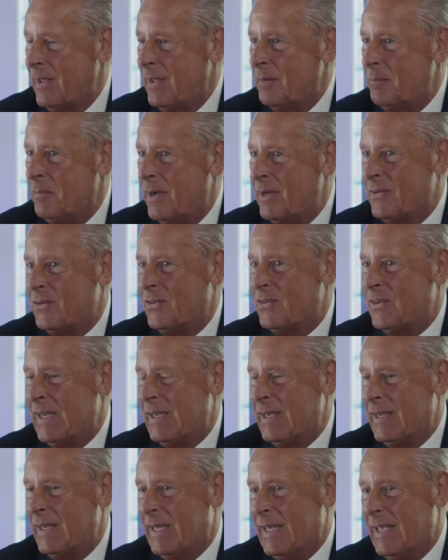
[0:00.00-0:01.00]
my
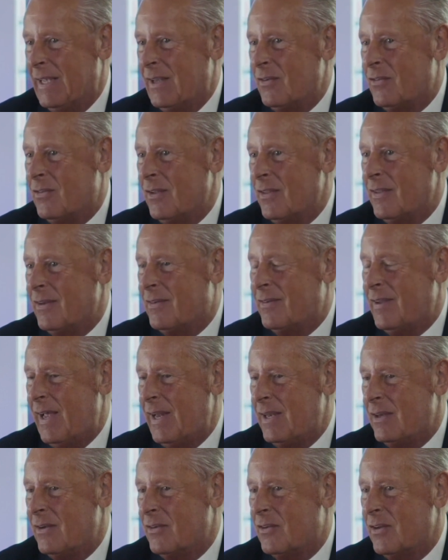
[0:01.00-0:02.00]
understanding is that the
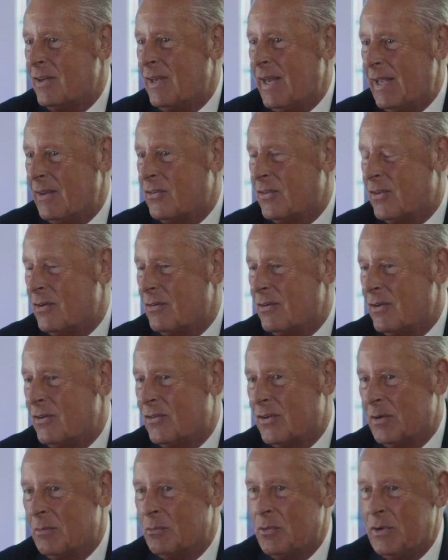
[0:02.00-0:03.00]
tenant, unless there is
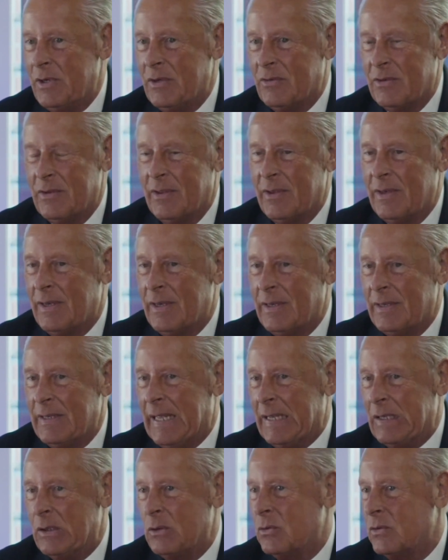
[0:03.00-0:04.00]
some reason that the
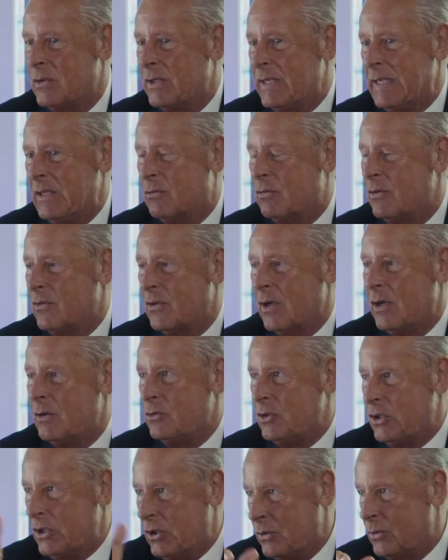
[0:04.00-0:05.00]
landlord needs for his
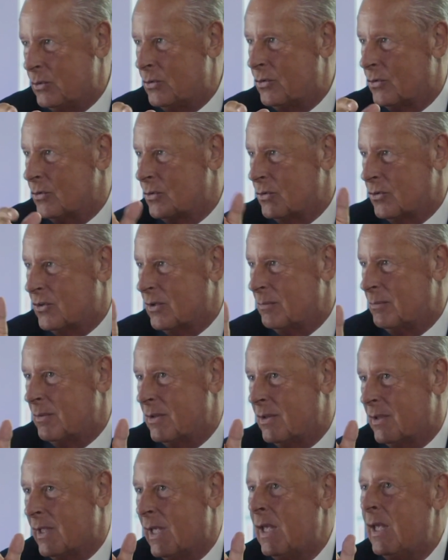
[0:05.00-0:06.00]
own use or
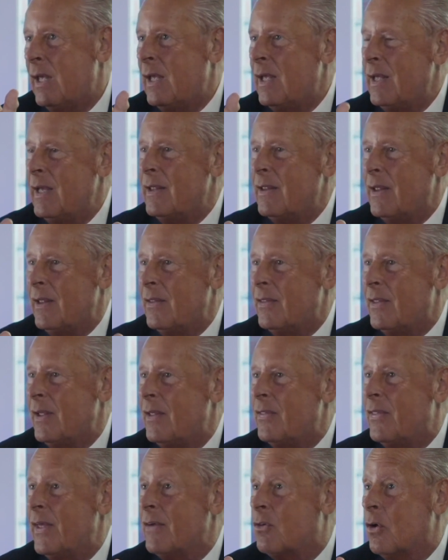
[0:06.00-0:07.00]
something,
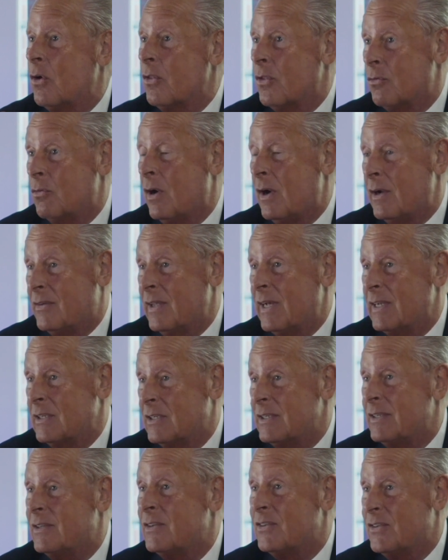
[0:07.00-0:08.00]
they've got the right
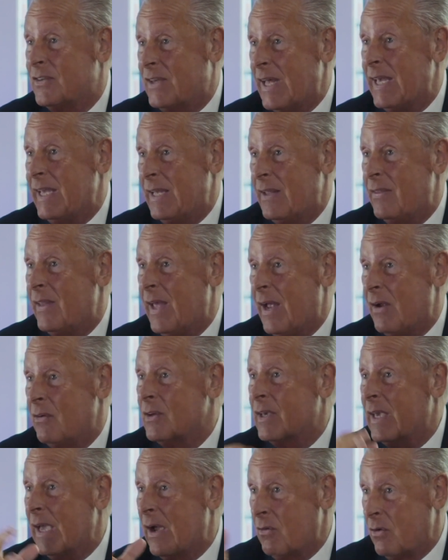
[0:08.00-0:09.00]
actually to stay in there
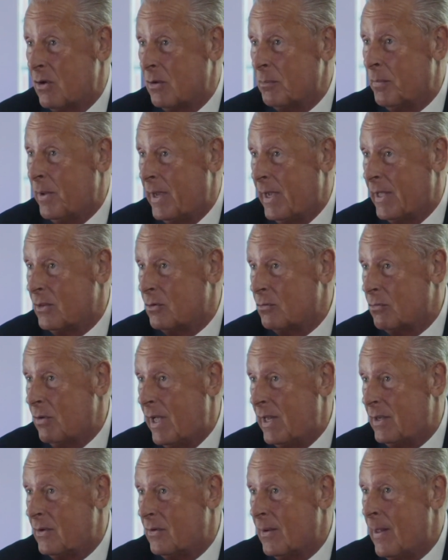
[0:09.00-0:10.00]
and carry on paying the
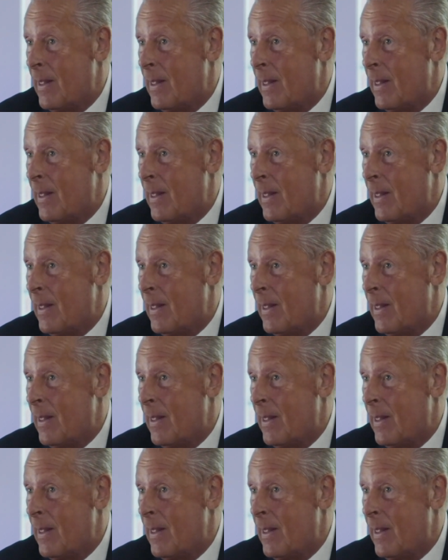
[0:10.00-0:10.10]
rent.